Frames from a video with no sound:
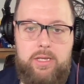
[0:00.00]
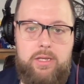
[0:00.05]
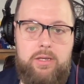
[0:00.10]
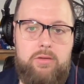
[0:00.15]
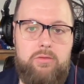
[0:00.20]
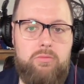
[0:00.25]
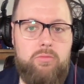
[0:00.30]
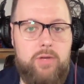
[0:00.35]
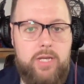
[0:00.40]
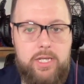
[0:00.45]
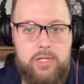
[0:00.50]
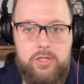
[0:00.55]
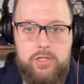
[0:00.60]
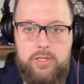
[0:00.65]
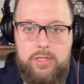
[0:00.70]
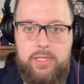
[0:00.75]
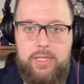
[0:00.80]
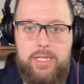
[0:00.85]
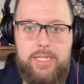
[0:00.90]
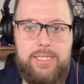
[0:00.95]
Reach
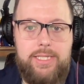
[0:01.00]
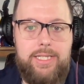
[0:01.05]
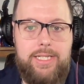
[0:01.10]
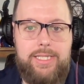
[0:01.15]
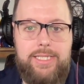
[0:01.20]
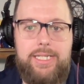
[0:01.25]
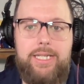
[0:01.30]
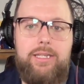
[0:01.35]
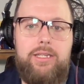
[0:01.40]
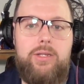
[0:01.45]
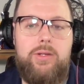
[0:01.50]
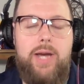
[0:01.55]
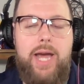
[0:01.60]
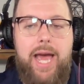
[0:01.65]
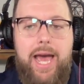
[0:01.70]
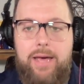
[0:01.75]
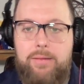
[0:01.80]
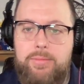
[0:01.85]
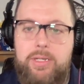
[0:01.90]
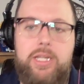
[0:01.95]
is going to tell you
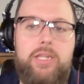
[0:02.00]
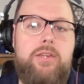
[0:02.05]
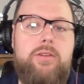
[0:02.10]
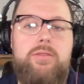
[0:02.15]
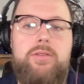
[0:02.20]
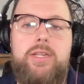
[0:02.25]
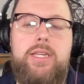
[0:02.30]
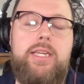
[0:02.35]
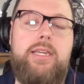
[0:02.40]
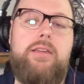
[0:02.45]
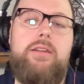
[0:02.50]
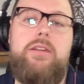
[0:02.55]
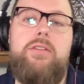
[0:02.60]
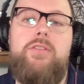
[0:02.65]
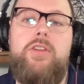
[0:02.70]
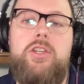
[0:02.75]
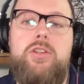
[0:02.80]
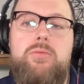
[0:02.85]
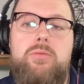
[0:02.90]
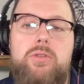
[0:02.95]
how many unique
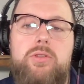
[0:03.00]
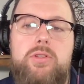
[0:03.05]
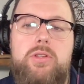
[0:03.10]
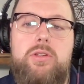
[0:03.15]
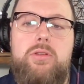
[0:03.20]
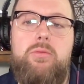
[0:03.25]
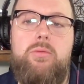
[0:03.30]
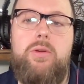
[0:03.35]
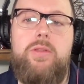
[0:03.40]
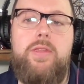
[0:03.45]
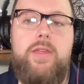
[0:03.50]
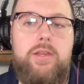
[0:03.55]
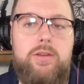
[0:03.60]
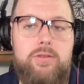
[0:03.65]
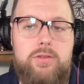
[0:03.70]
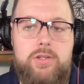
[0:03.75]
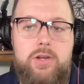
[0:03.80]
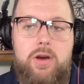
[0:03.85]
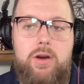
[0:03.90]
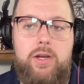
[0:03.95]
individuals within your
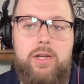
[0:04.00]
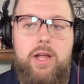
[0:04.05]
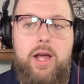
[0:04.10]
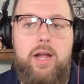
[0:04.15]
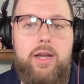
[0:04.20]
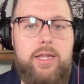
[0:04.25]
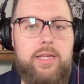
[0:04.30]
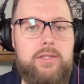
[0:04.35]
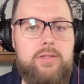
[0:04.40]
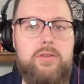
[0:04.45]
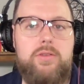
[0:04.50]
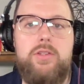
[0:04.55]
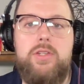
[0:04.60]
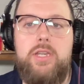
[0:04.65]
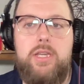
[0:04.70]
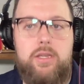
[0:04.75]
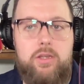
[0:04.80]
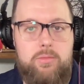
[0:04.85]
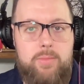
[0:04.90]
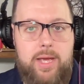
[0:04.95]
target audience are
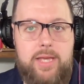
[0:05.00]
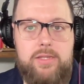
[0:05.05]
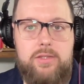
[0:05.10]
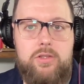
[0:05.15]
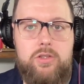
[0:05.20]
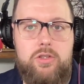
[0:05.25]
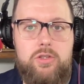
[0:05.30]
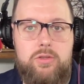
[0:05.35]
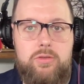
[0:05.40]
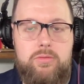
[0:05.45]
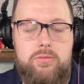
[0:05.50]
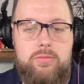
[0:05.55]
seeing your message.